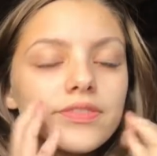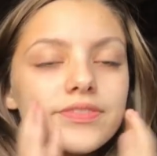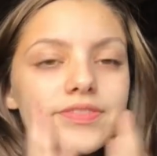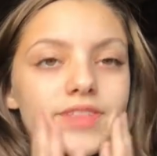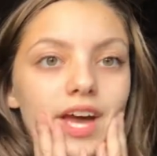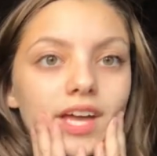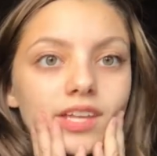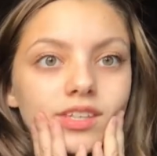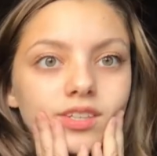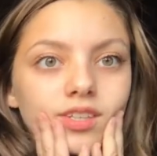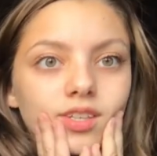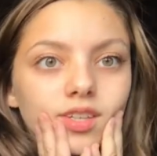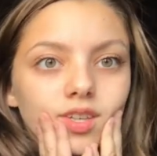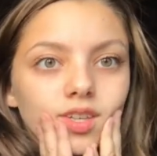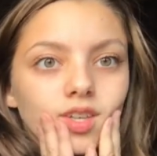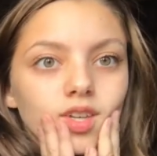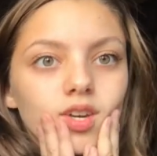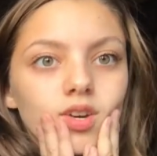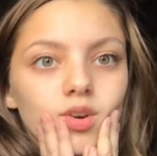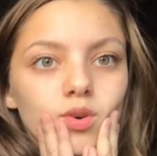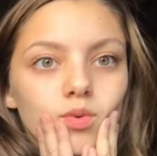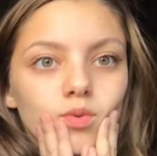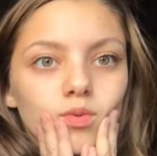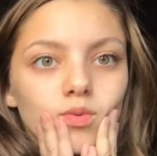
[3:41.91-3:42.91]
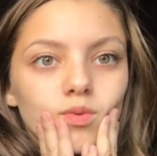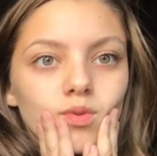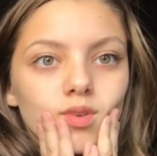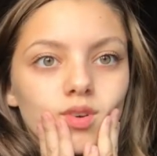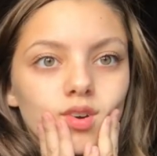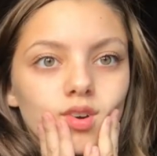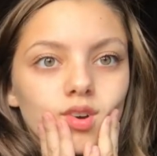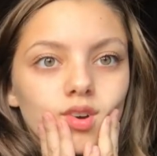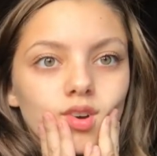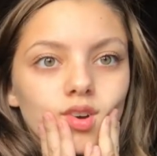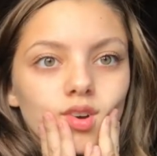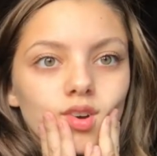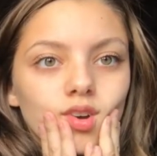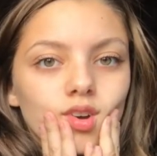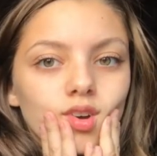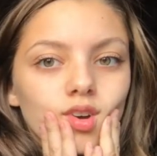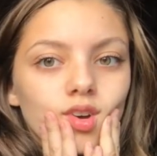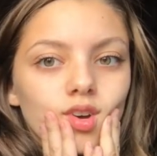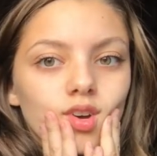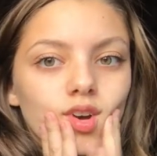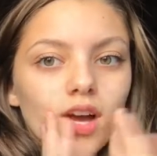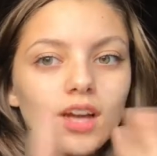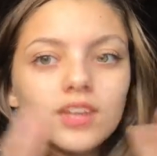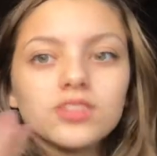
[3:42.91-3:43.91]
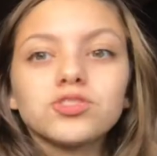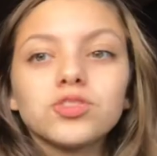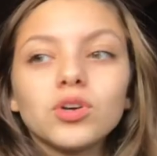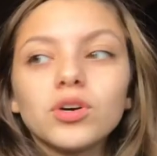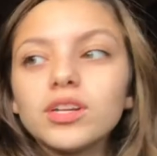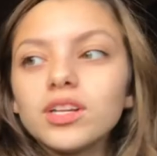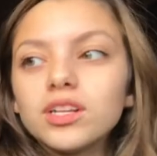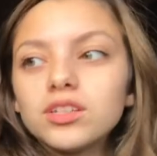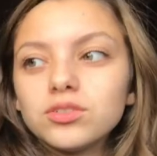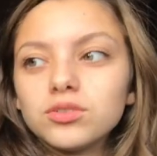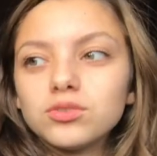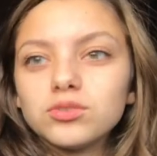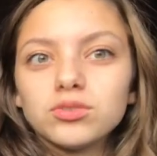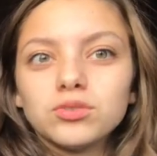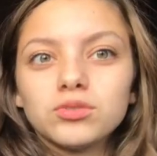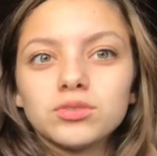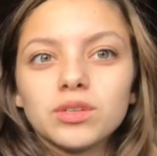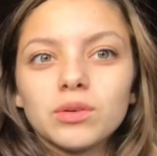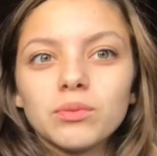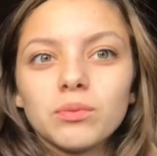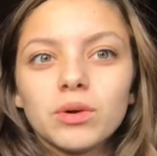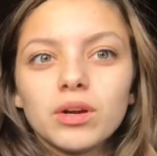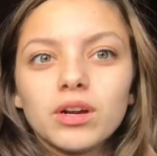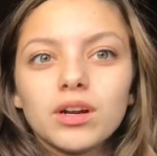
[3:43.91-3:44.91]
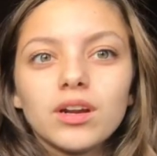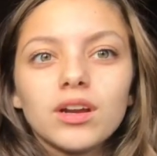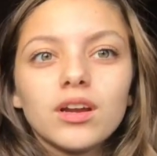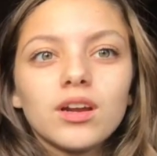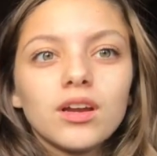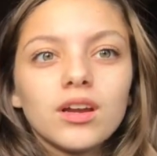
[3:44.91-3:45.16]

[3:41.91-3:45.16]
That's cute. I saw it on YouTube somewhere.